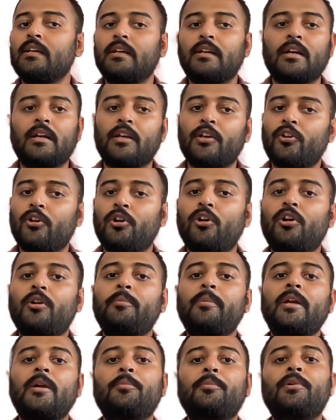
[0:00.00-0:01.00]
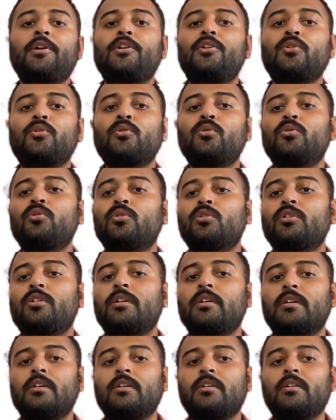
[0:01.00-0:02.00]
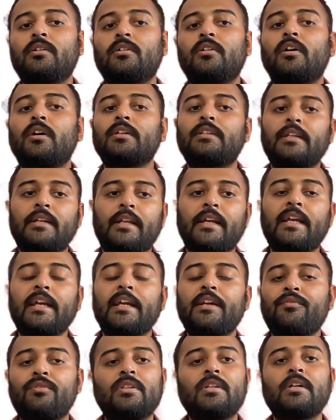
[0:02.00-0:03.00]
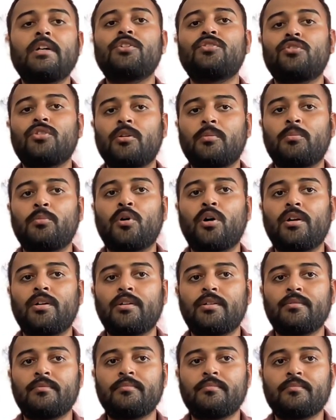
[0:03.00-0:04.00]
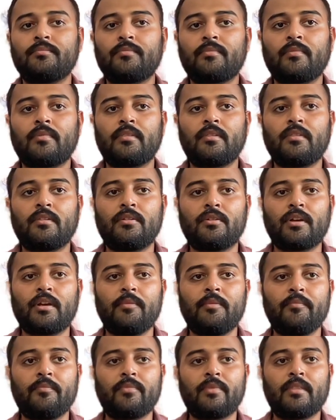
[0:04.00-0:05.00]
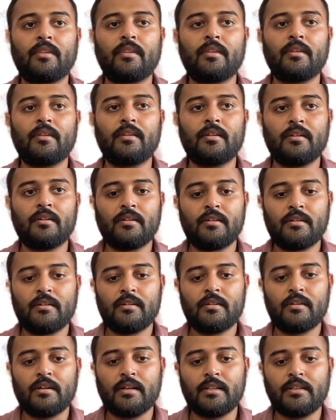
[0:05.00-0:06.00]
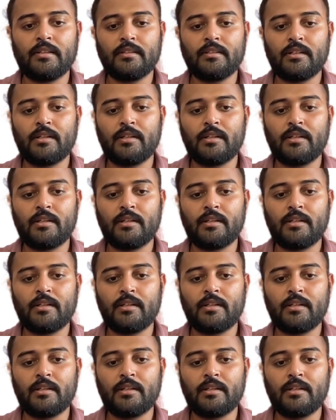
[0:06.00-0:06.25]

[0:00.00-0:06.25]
you'll not be able to authenticate with the Azure bot. Okay, I think the